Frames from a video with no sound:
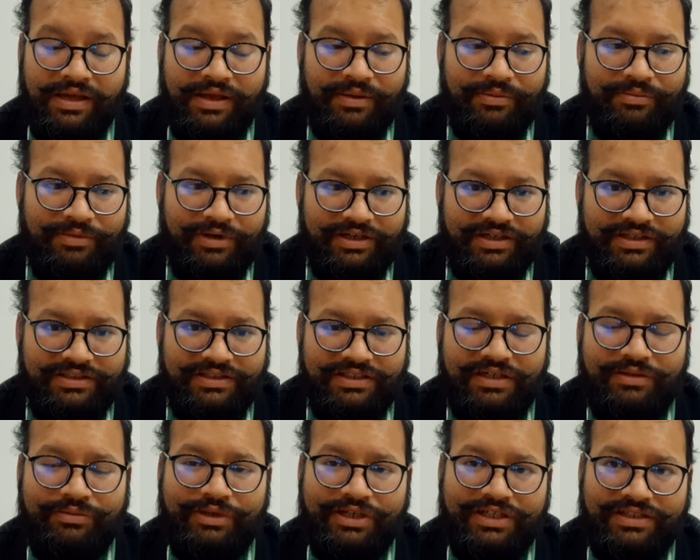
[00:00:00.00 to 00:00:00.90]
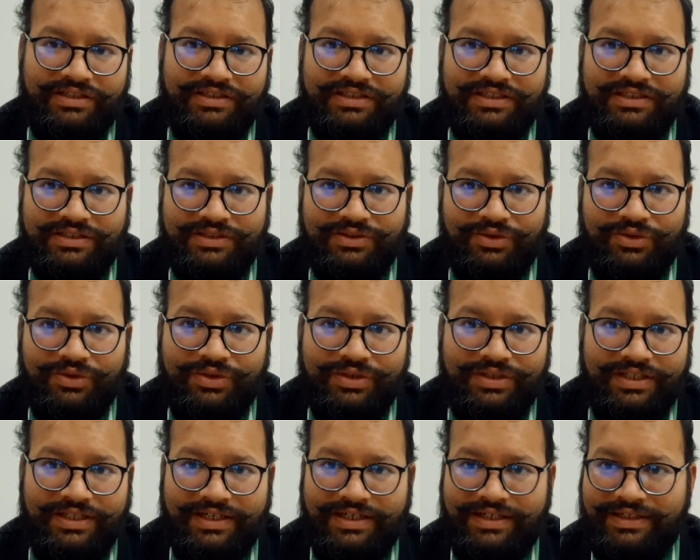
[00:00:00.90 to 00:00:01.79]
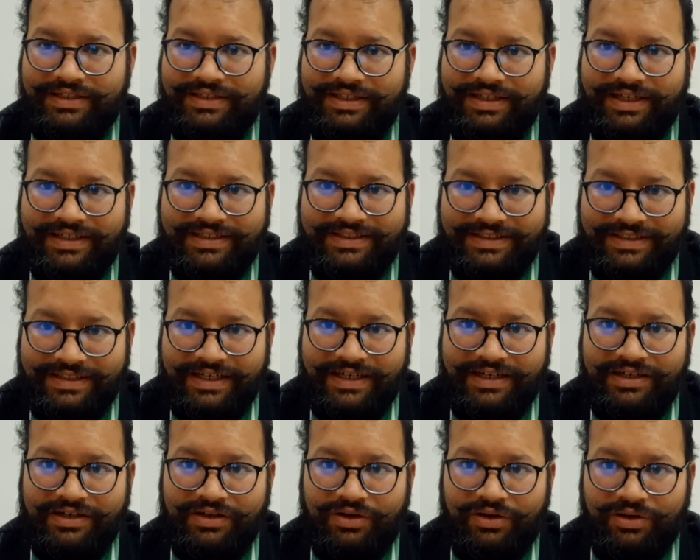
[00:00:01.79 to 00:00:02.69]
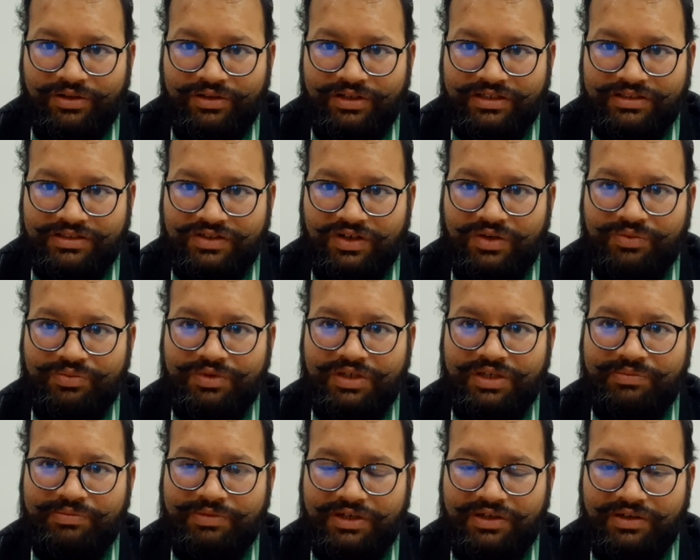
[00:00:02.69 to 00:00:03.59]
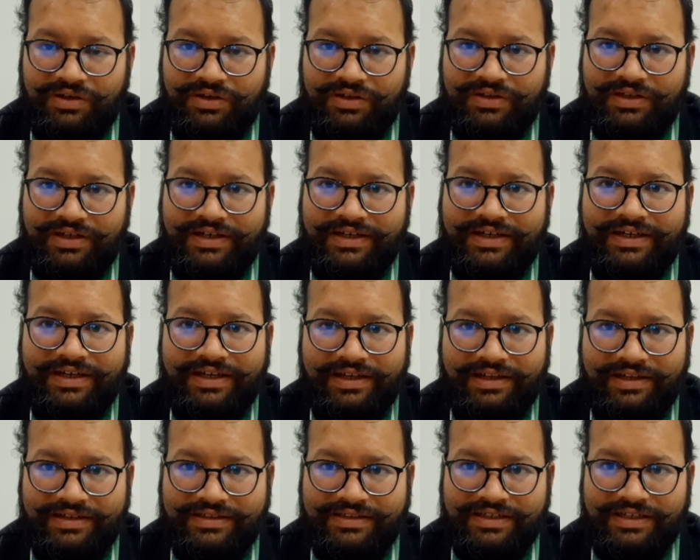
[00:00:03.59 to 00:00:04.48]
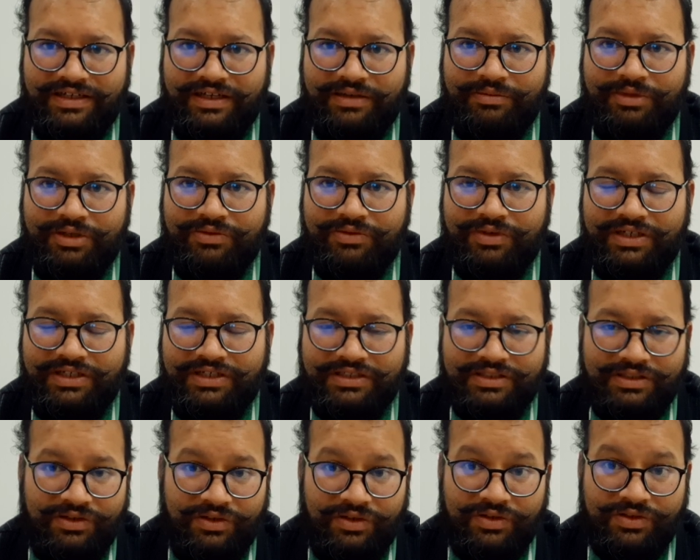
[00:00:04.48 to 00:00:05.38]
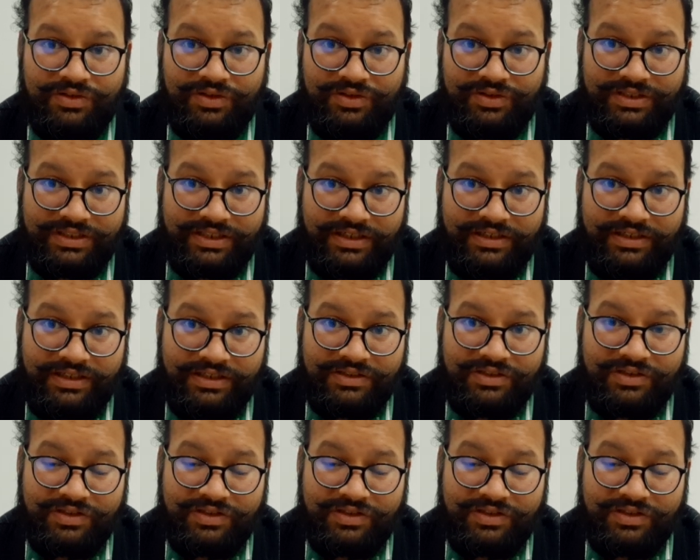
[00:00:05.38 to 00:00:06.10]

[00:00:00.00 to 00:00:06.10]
But in Germany, this is good that they said all the shopkeeper, all the retailers and everyone is closed on Sunday.